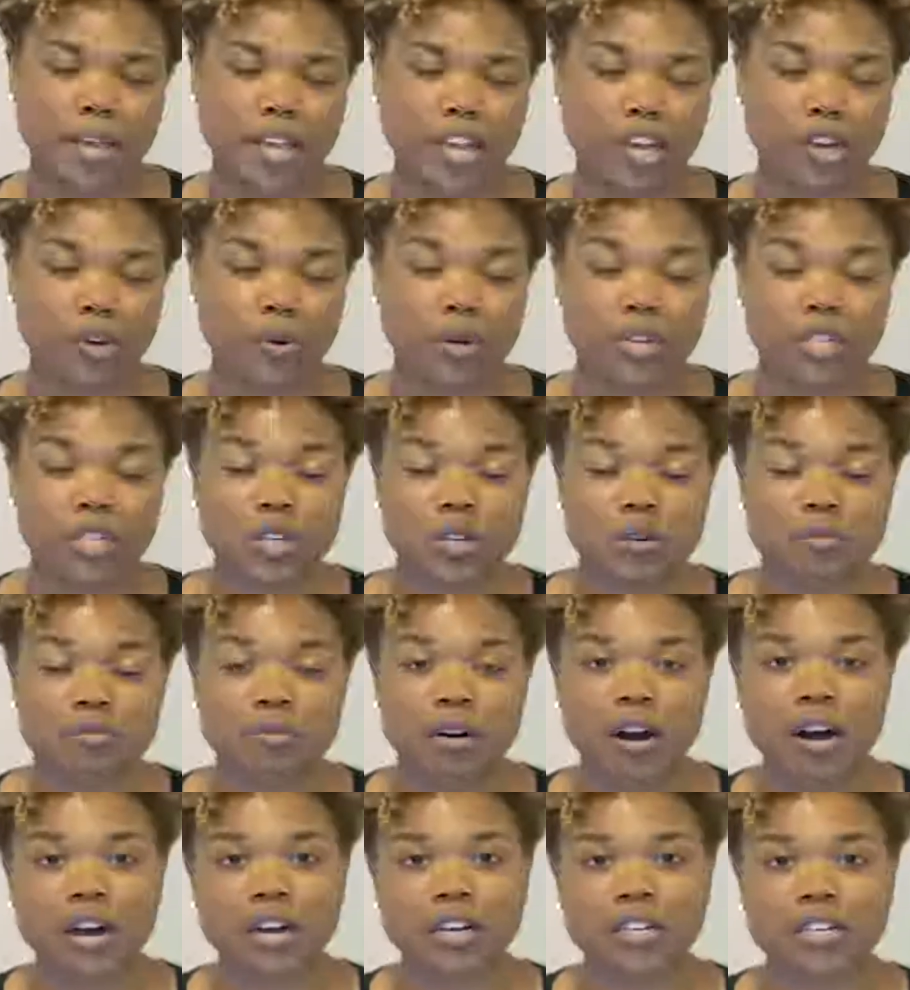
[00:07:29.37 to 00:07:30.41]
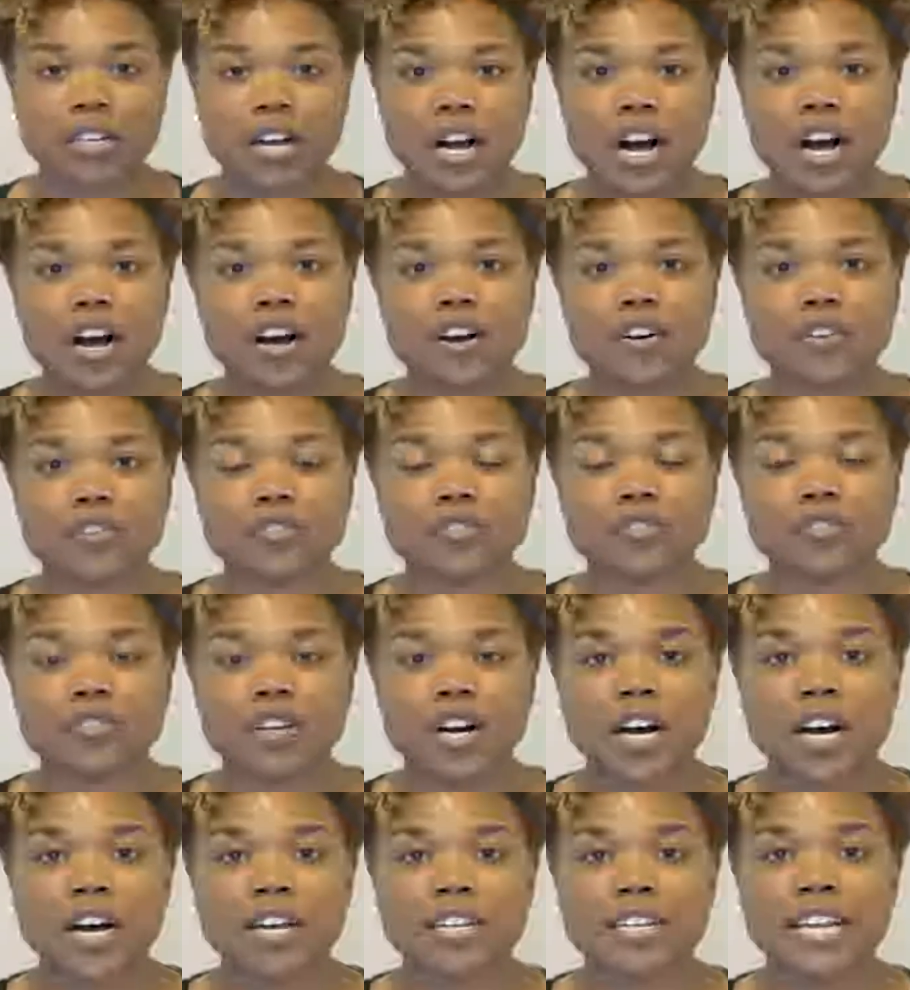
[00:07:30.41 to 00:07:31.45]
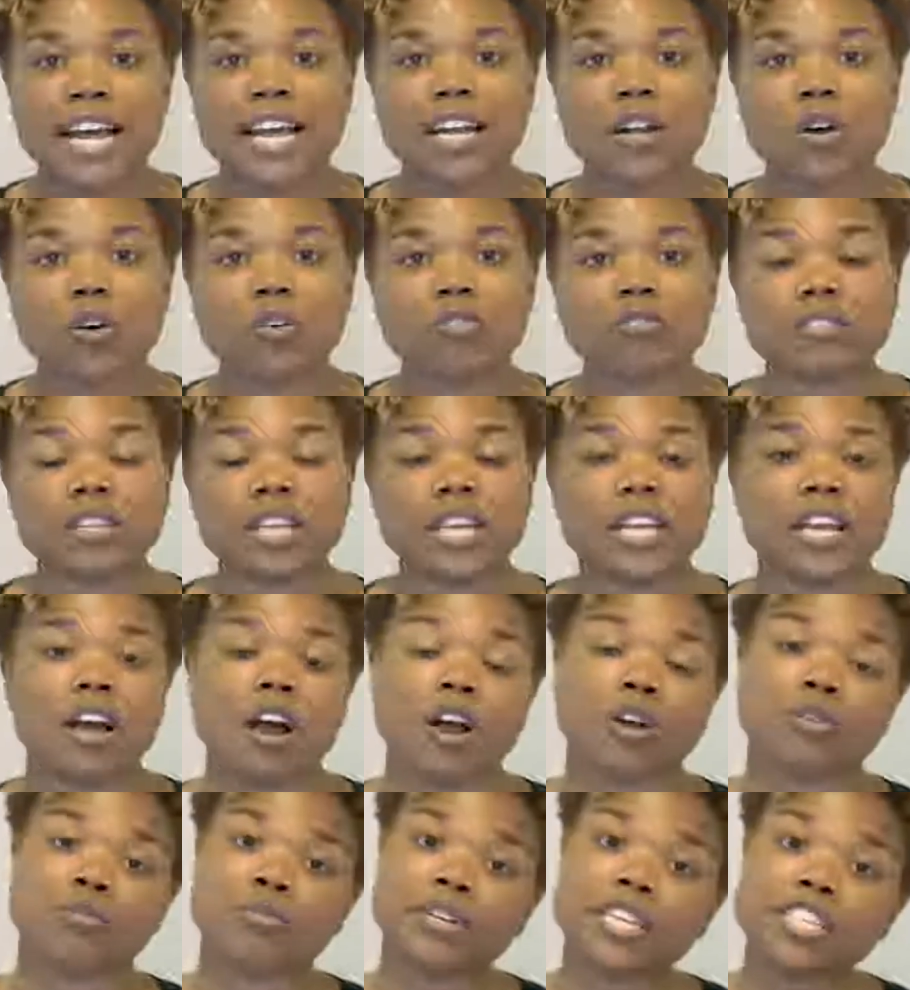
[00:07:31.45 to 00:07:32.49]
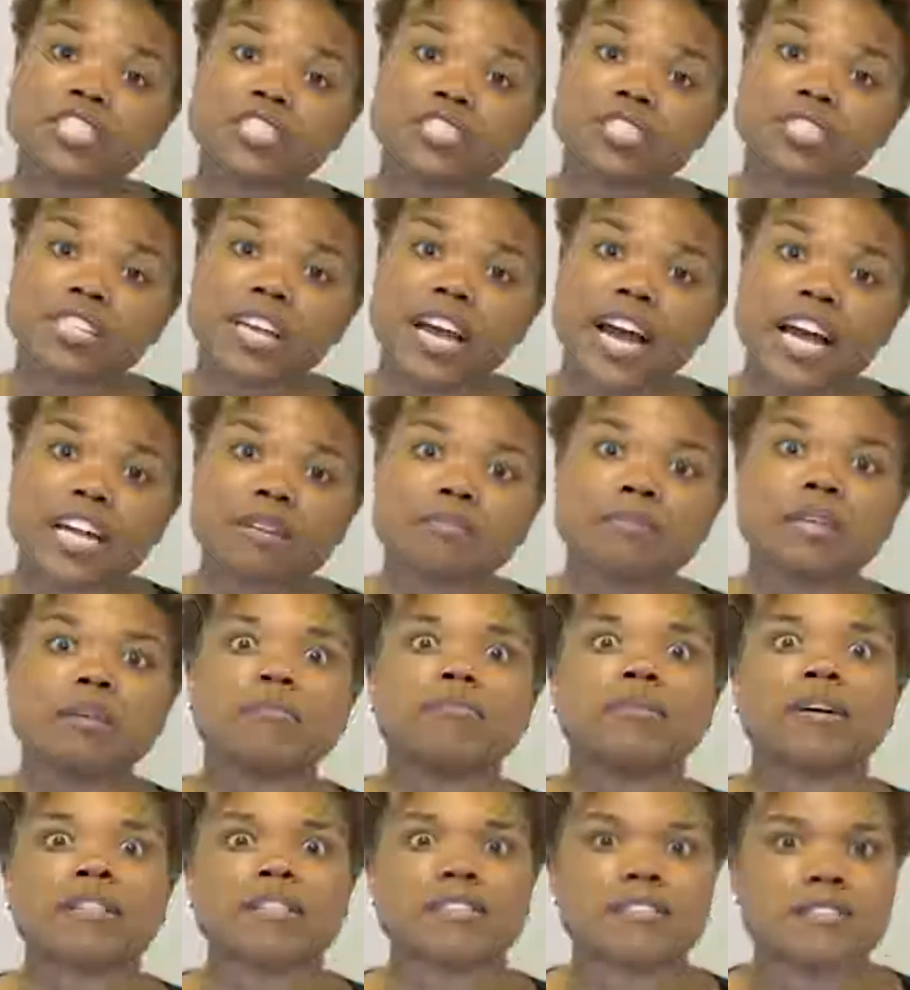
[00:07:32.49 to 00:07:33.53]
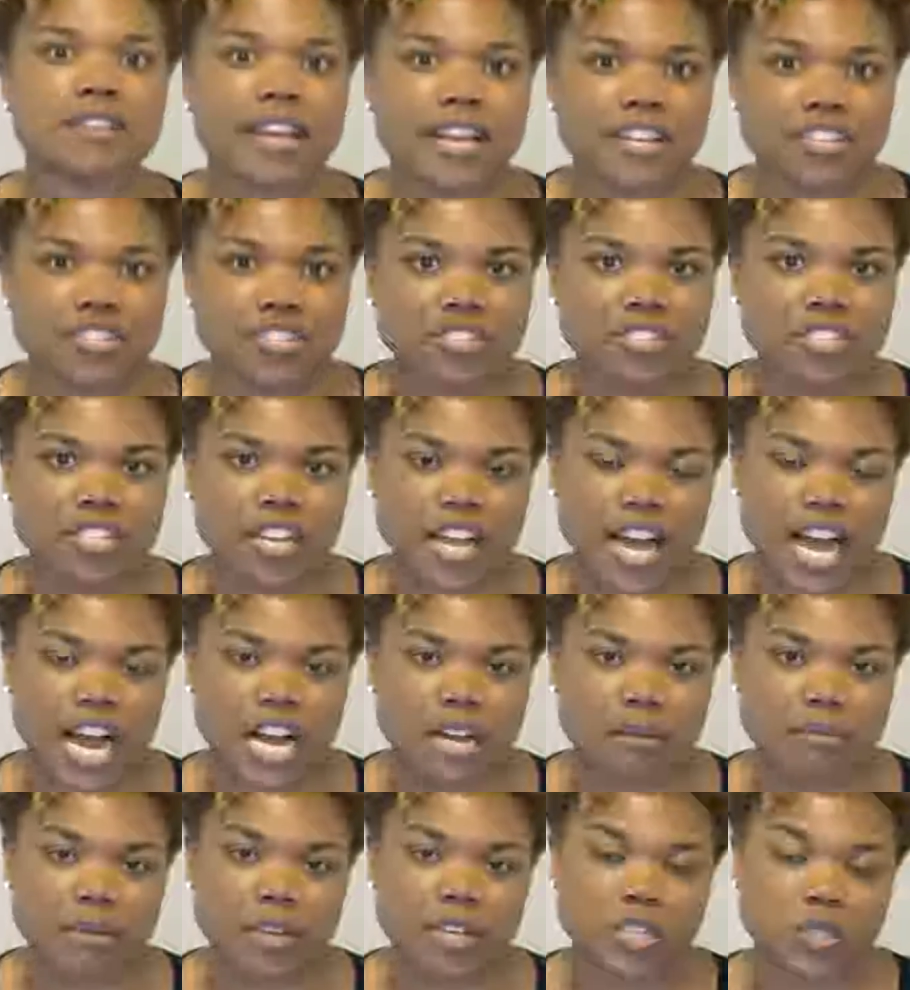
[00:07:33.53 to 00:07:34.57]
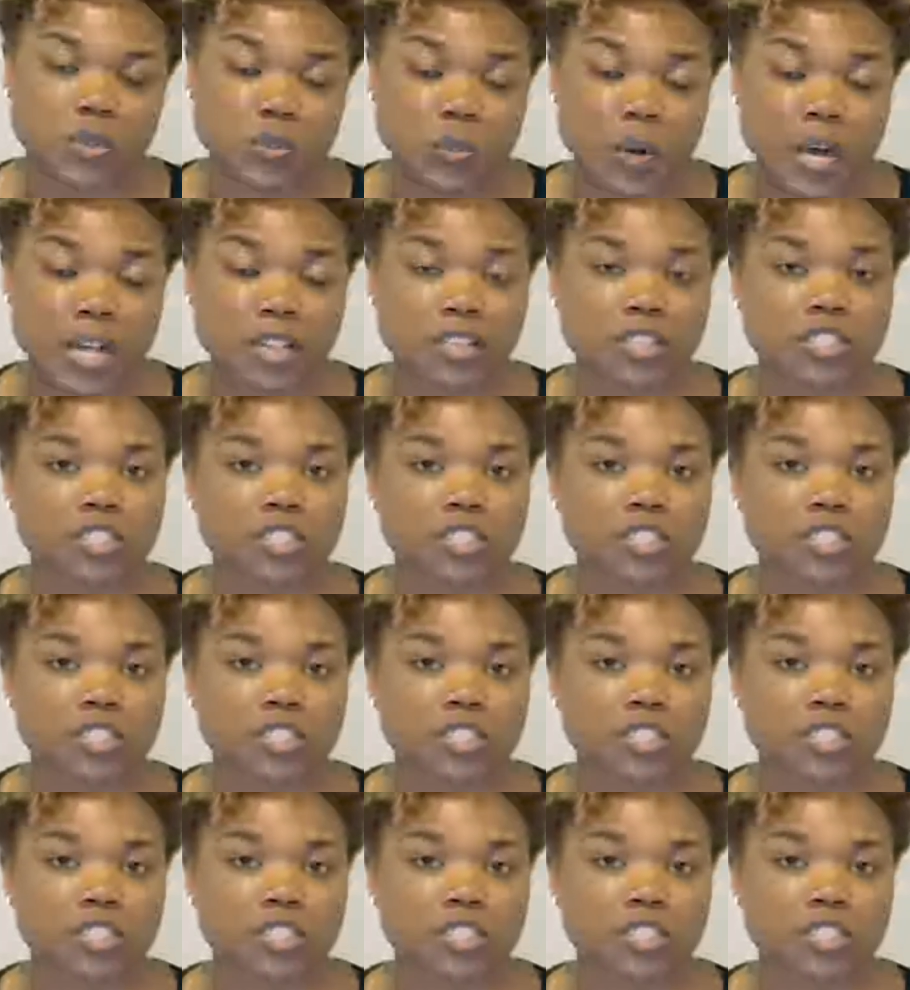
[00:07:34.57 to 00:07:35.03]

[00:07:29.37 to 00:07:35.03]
critical part of not only our region's economy, but the nation's economy as well.